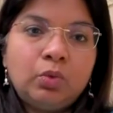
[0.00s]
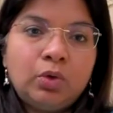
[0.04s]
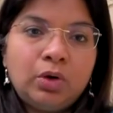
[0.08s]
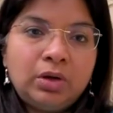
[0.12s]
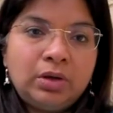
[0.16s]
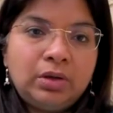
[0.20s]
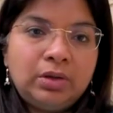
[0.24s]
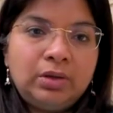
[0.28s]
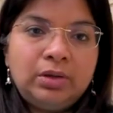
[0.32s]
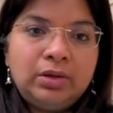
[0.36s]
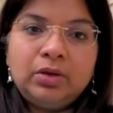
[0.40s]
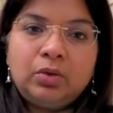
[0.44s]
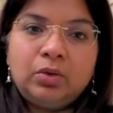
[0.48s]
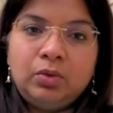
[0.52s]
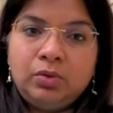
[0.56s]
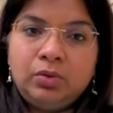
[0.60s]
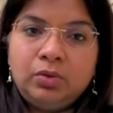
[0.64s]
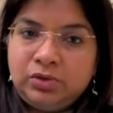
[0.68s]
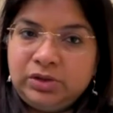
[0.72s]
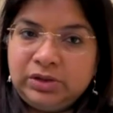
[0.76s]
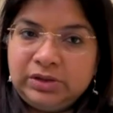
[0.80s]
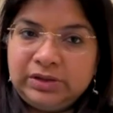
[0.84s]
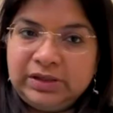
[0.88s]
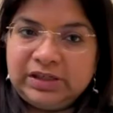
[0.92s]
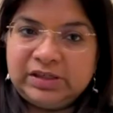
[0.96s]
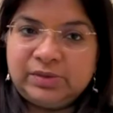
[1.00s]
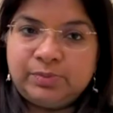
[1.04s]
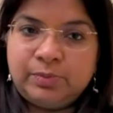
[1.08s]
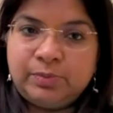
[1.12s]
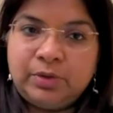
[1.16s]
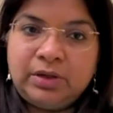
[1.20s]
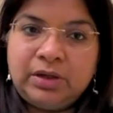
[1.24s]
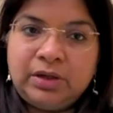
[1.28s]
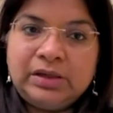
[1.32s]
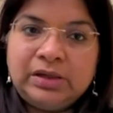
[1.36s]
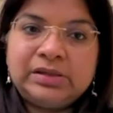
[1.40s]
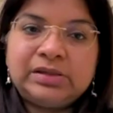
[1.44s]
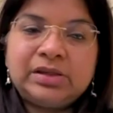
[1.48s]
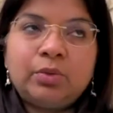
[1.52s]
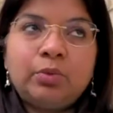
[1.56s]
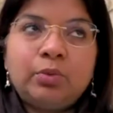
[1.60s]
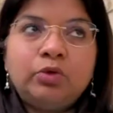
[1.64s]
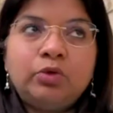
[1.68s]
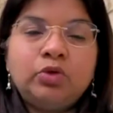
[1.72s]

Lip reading: what the coach's expertise are.